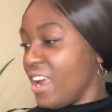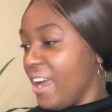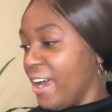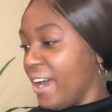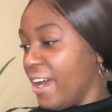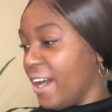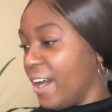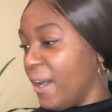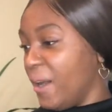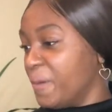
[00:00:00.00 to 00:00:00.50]

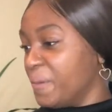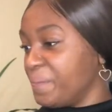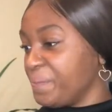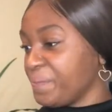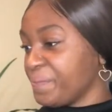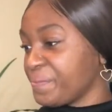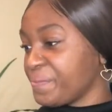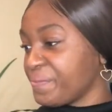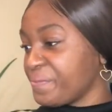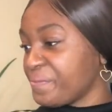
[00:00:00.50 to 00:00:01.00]

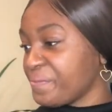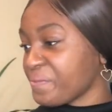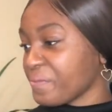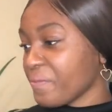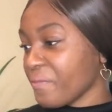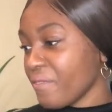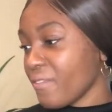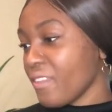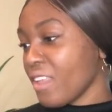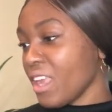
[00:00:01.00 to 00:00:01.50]

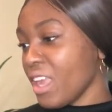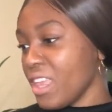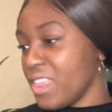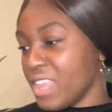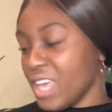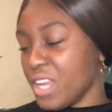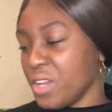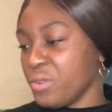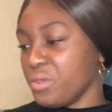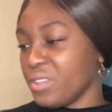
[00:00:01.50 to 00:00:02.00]

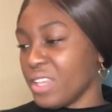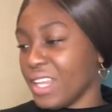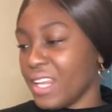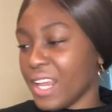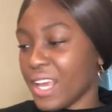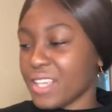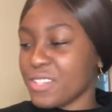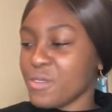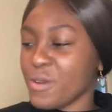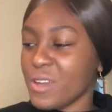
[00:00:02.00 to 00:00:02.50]
Then the
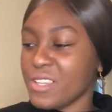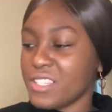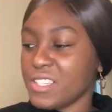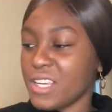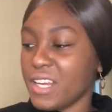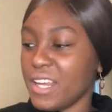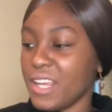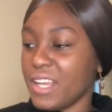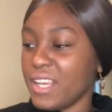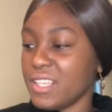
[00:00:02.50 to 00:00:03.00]
next
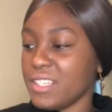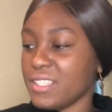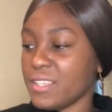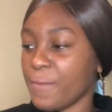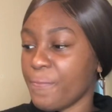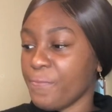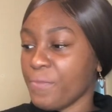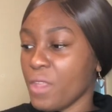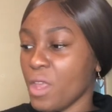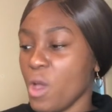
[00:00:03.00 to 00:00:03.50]
question is,
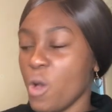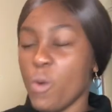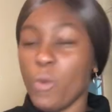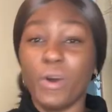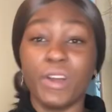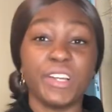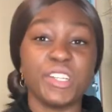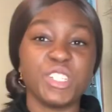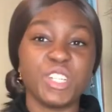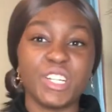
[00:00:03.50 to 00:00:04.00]
what
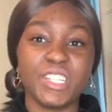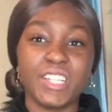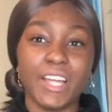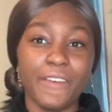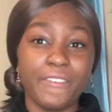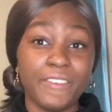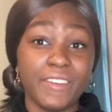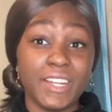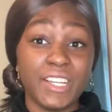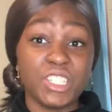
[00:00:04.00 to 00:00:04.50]
is your
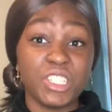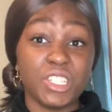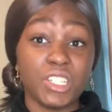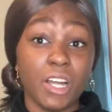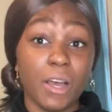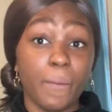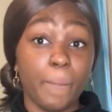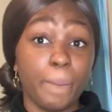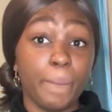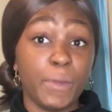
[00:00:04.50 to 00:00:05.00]
definition
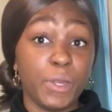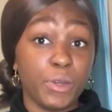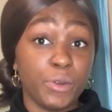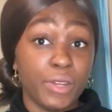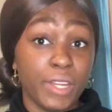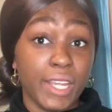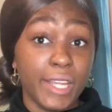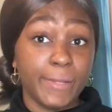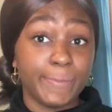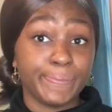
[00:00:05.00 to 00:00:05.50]
of
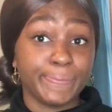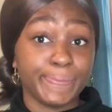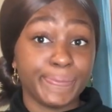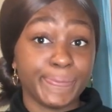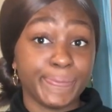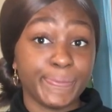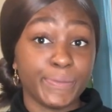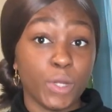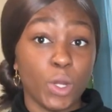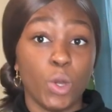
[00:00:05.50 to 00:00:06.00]
beauty?
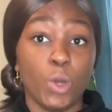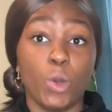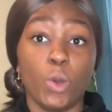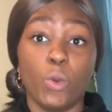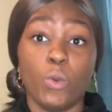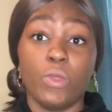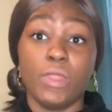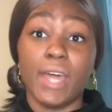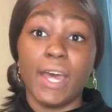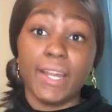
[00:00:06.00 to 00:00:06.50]

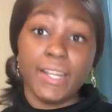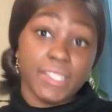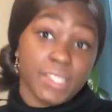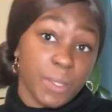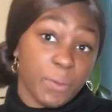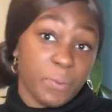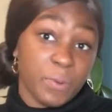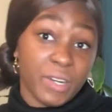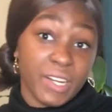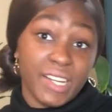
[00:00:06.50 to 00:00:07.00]
That is a
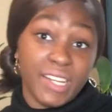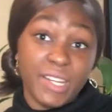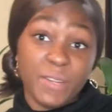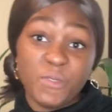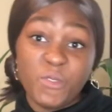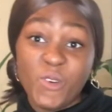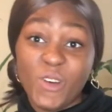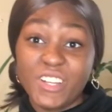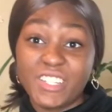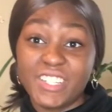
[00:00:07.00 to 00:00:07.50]
pretty deep
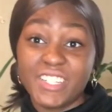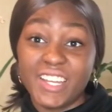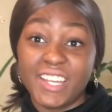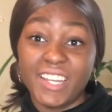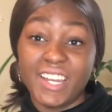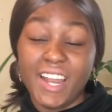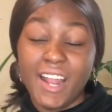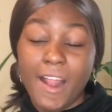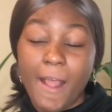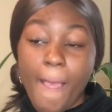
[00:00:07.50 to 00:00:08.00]

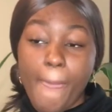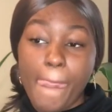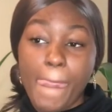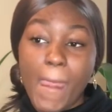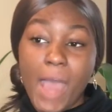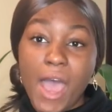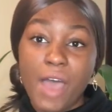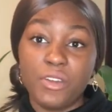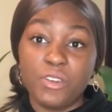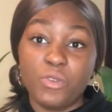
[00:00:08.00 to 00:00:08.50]
question.
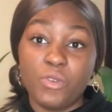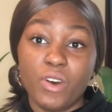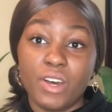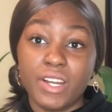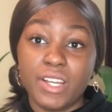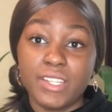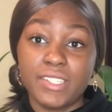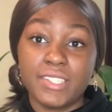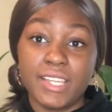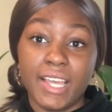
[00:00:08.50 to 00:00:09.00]
I'd want
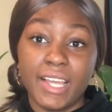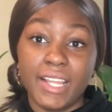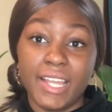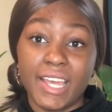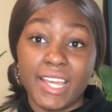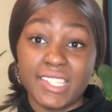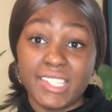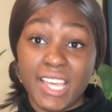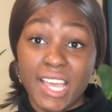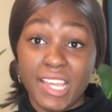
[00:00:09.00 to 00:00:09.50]
to say, like,
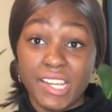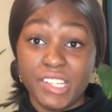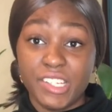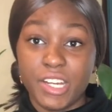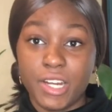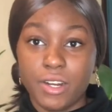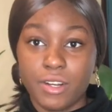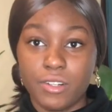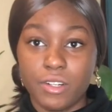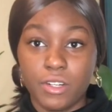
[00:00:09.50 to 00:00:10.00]
it's
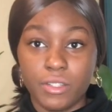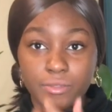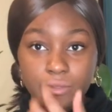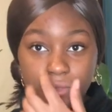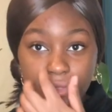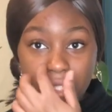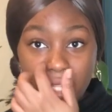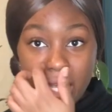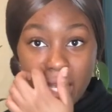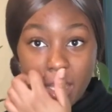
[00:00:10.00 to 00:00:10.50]
internal.
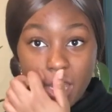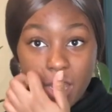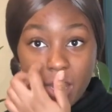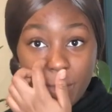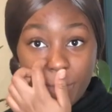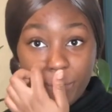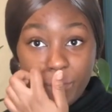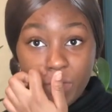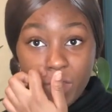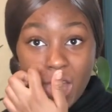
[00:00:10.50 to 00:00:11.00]
Like,
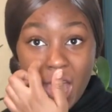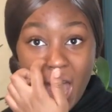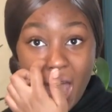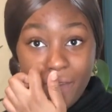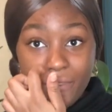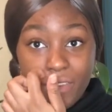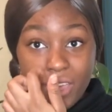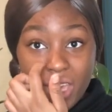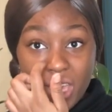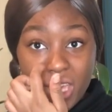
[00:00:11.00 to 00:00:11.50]

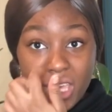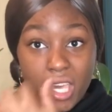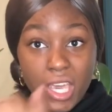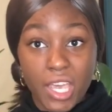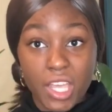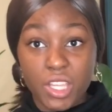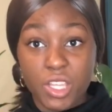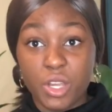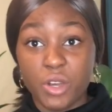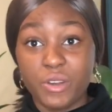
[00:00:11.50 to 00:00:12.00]
having a
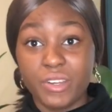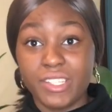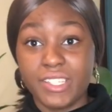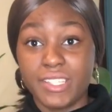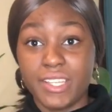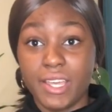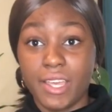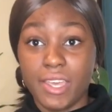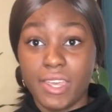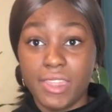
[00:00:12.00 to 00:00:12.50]

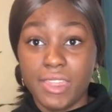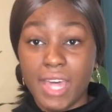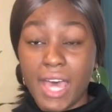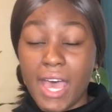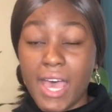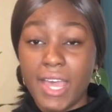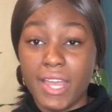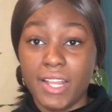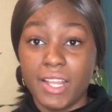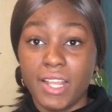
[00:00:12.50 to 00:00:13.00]
characteristic
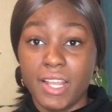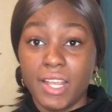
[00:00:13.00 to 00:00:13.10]
that